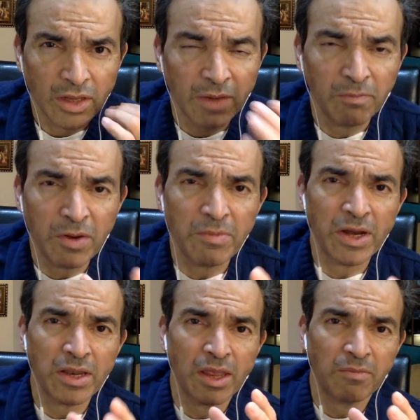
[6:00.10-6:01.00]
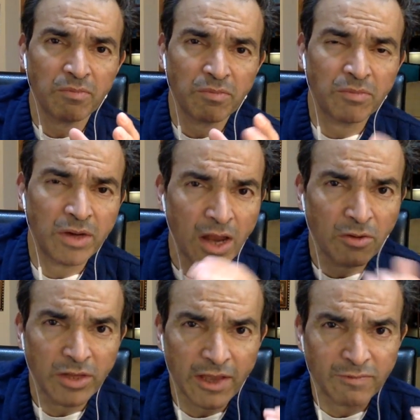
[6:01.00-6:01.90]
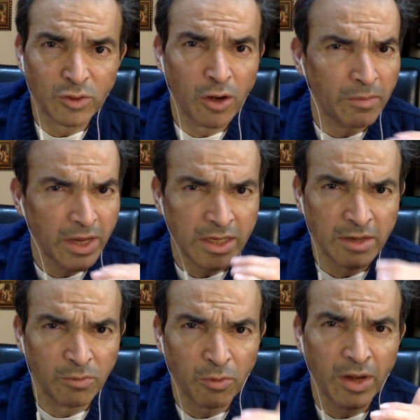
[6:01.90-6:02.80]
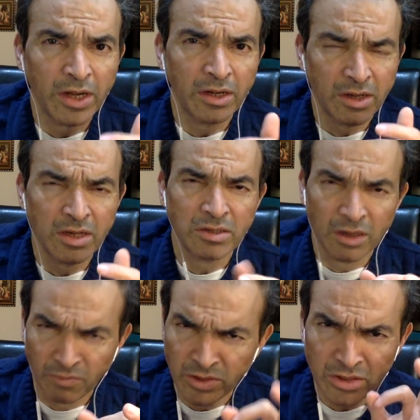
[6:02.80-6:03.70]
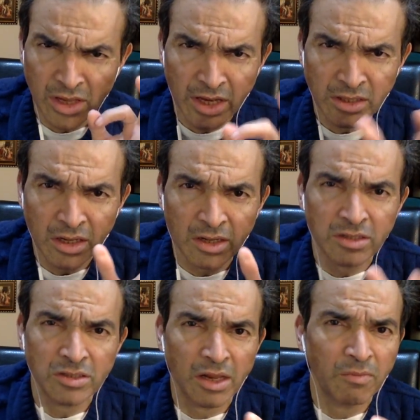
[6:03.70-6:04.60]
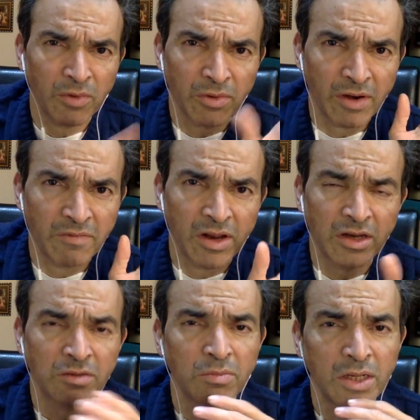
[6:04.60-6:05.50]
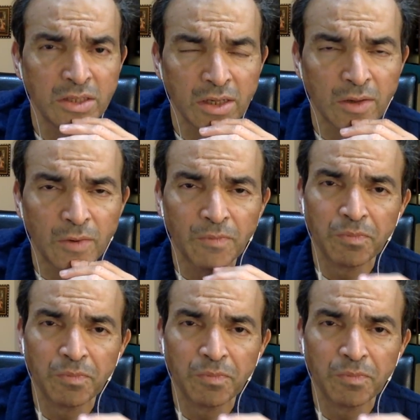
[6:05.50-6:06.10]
implement them, but now they have stopped asymptomatic testing, which is an excellent step. We could have done it months ago.